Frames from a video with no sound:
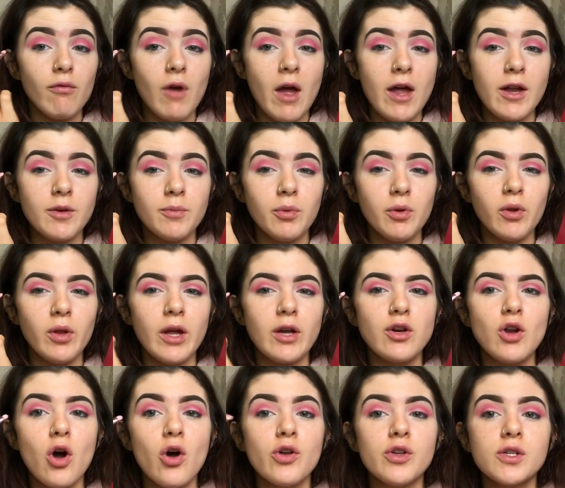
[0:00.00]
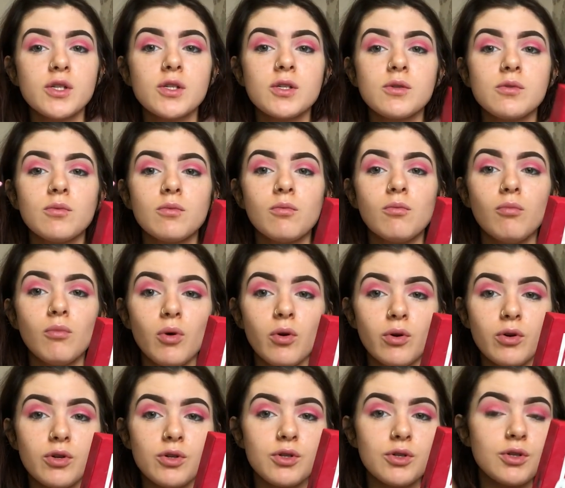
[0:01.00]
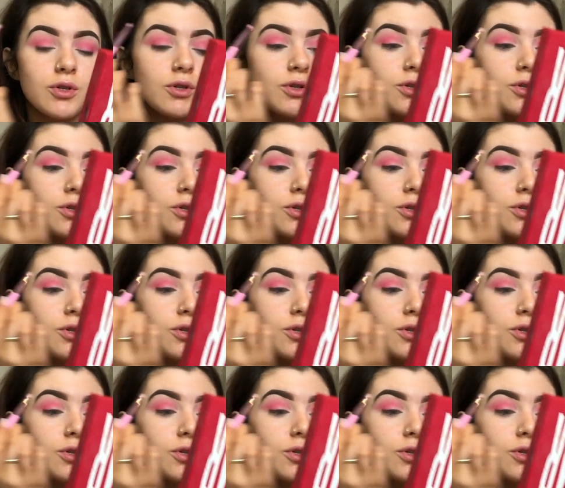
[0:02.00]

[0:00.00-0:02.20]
red, but like not as much,